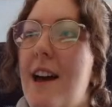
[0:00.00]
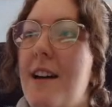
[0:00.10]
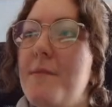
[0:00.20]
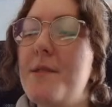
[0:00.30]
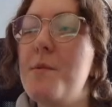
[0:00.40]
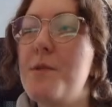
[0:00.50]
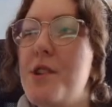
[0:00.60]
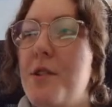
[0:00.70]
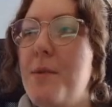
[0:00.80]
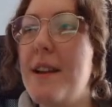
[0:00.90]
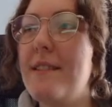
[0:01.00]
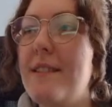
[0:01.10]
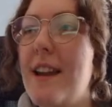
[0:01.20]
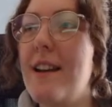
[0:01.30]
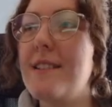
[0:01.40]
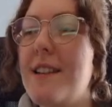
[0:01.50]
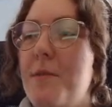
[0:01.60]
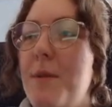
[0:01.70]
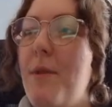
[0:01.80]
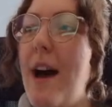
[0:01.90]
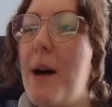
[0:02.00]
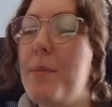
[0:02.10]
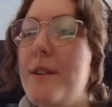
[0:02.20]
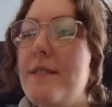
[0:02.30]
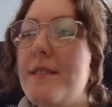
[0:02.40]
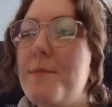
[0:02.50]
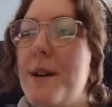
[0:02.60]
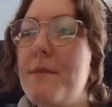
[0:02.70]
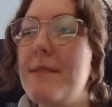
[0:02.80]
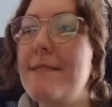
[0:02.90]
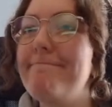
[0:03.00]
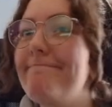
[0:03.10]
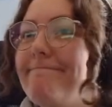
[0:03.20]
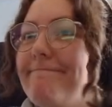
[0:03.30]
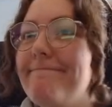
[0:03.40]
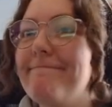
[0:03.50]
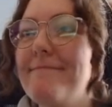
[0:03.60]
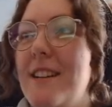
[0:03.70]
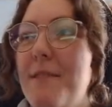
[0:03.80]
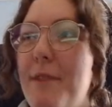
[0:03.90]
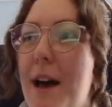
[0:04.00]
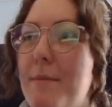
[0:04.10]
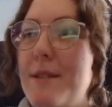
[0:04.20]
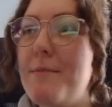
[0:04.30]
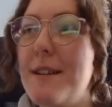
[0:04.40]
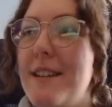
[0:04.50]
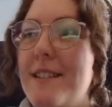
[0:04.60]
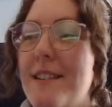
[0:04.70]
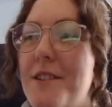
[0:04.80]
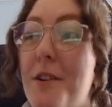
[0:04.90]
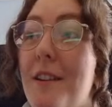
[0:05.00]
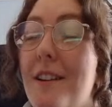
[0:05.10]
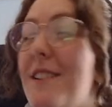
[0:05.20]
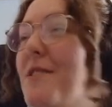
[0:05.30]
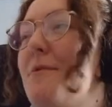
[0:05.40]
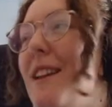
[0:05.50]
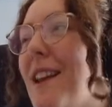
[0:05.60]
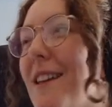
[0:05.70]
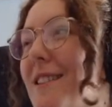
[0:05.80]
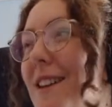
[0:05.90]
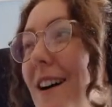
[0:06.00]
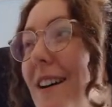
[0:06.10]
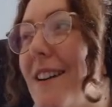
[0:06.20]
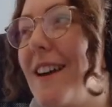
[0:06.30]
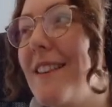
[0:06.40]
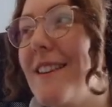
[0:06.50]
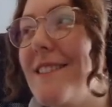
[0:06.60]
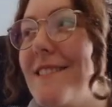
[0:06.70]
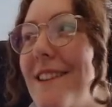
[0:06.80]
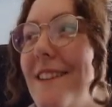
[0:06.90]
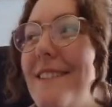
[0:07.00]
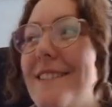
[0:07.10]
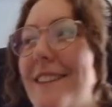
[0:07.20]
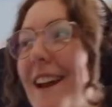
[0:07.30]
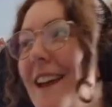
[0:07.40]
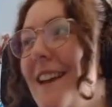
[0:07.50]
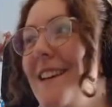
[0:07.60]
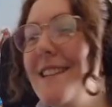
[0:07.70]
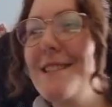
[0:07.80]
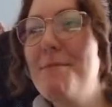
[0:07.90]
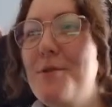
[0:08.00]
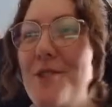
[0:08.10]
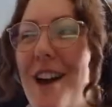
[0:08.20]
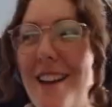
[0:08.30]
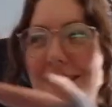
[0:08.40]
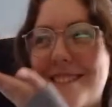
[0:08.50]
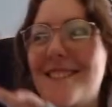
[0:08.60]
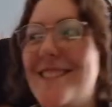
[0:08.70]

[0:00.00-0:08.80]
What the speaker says: I'm super chill when they like tell me what happened, but I'm like, if that happened to me, because I don't really like the dark either, so small child.